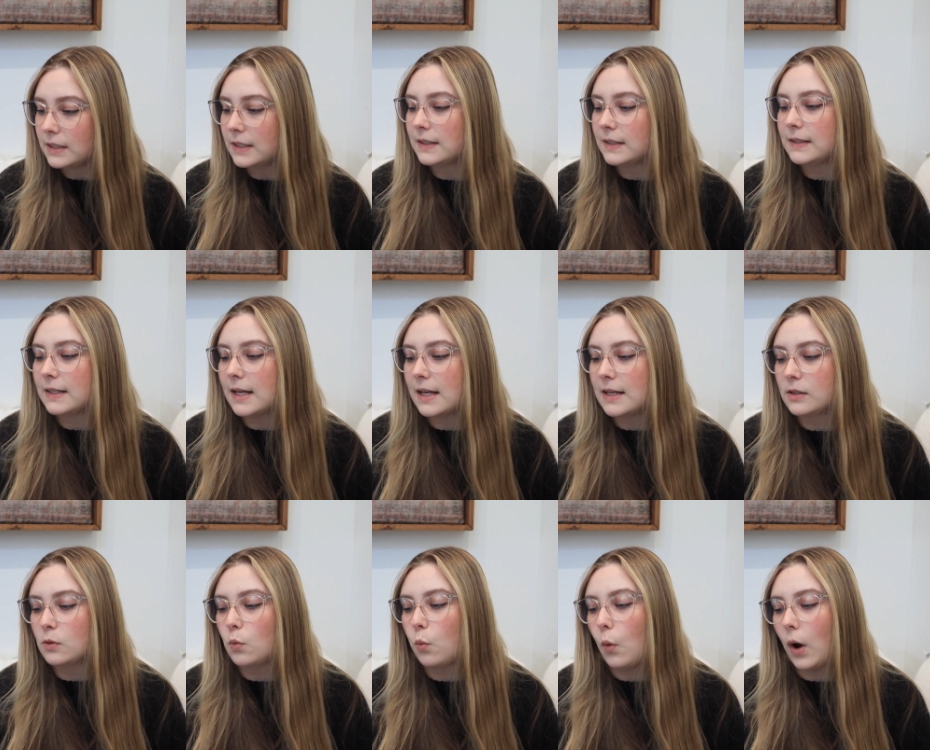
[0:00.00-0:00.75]
It
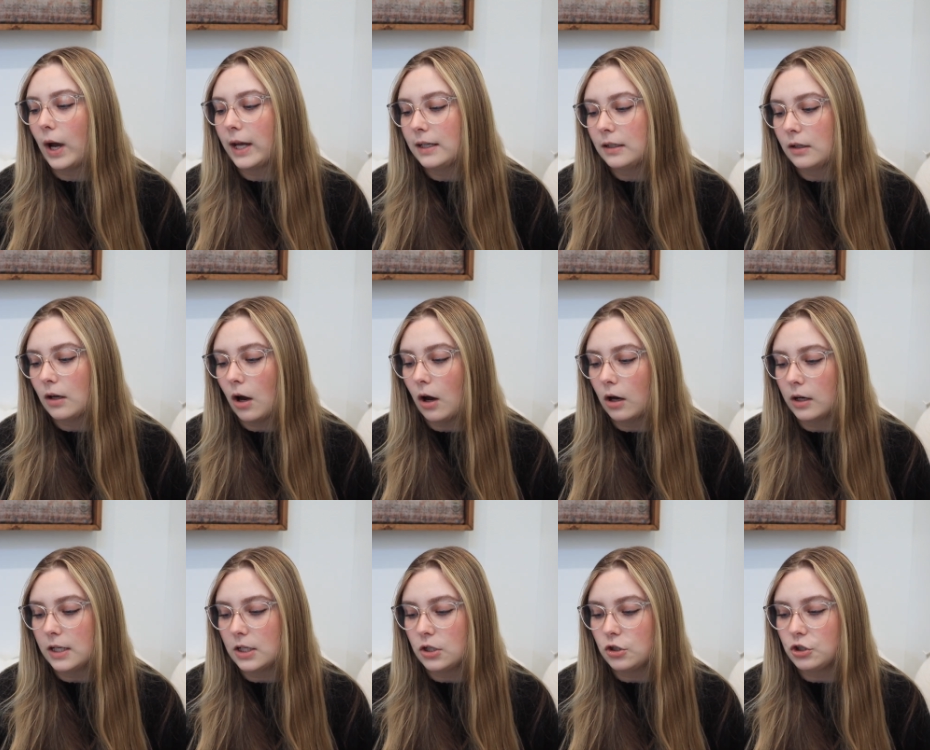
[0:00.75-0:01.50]
says White
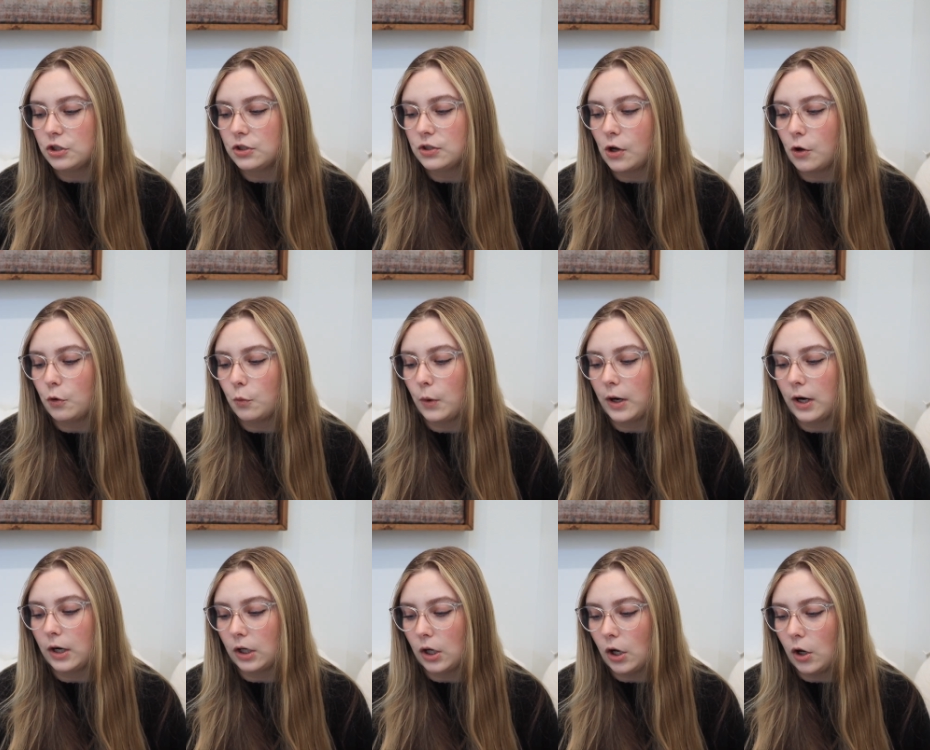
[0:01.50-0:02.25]
Cottage
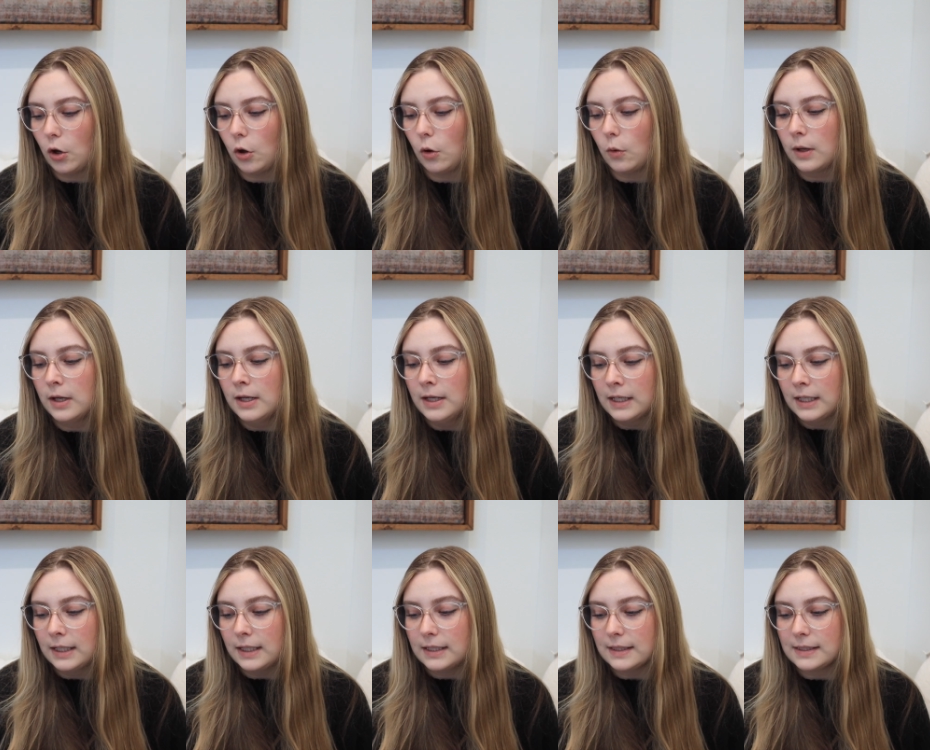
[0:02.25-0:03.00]
Stoneware Co.,
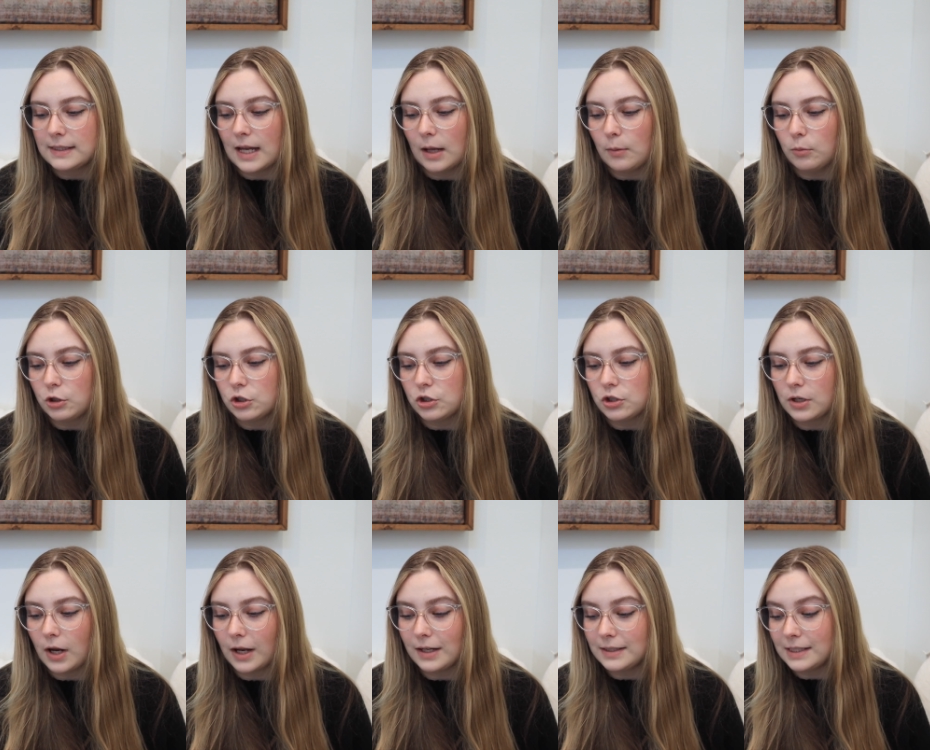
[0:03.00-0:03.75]
established
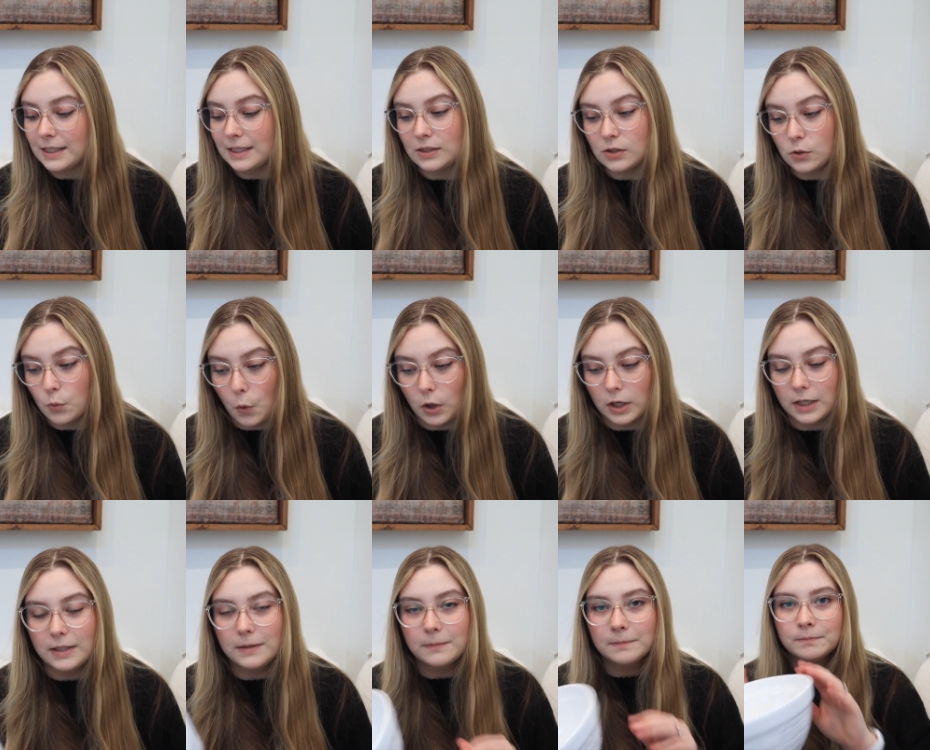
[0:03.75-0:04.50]

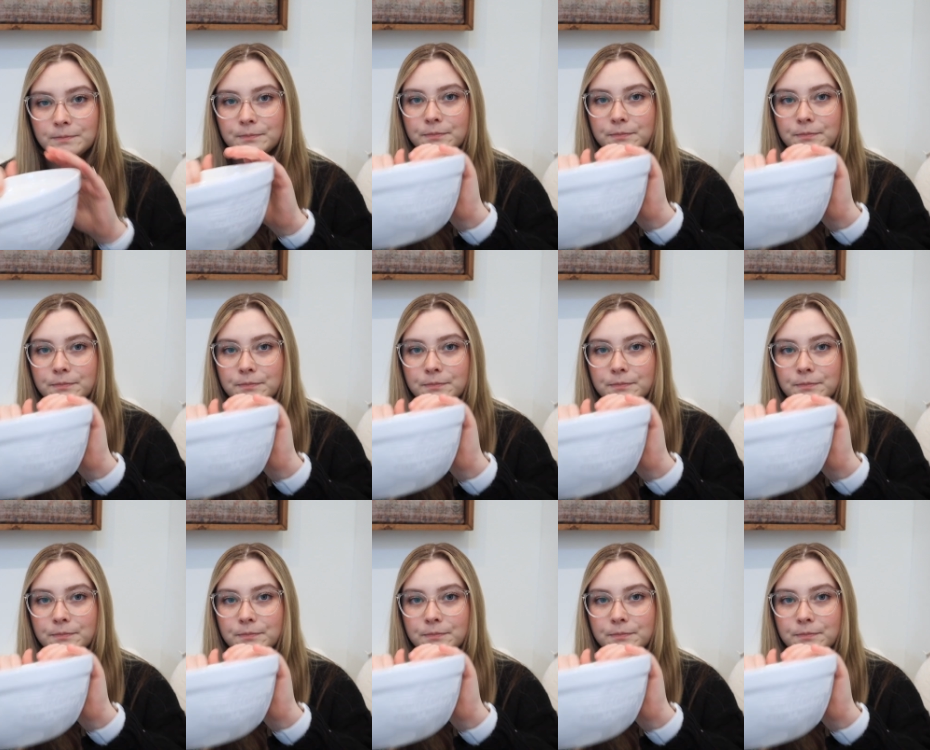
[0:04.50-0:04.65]
1920